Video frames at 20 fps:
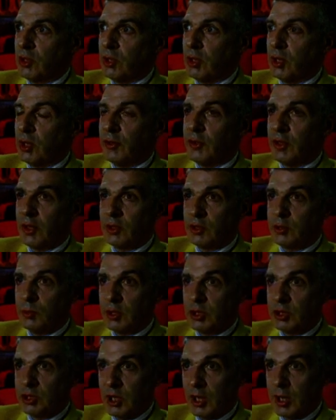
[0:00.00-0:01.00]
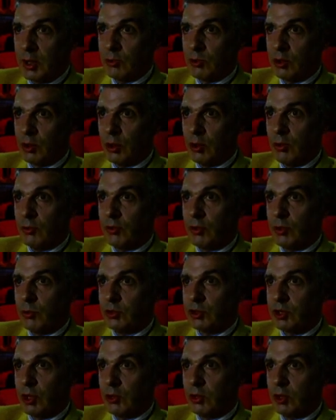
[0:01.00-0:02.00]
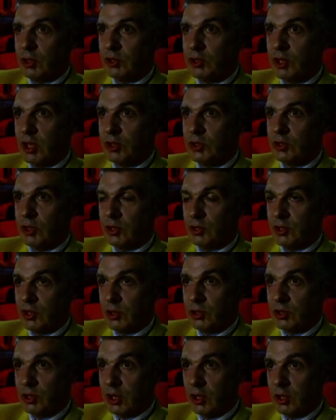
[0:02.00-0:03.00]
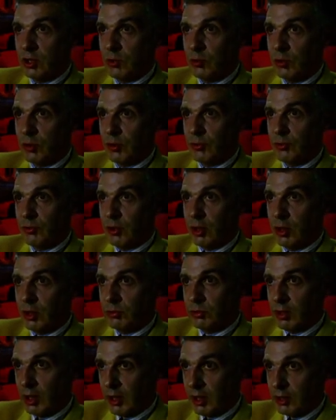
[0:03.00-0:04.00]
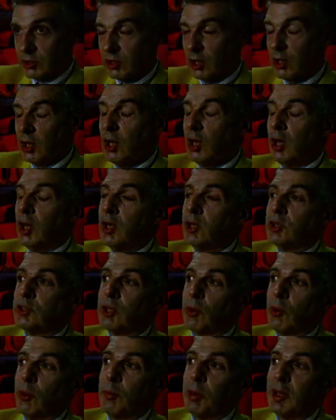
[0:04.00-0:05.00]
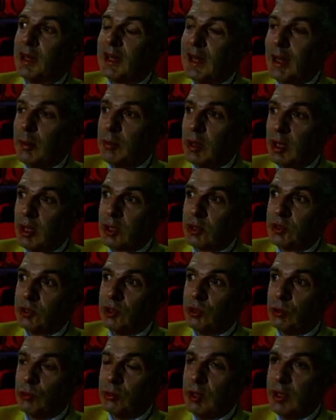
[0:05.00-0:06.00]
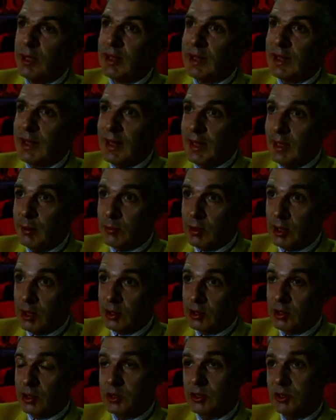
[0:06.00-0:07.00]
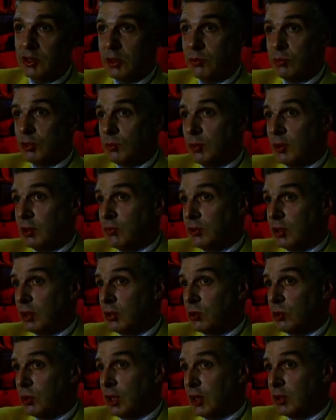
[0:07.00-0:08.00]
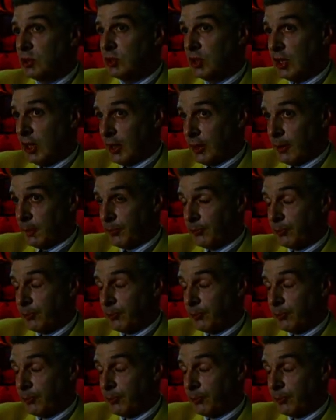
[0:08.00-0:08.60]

a thing to be ashamed of that was only associated with the far right. So a polemic to reclaim it seemed to be a very good idea.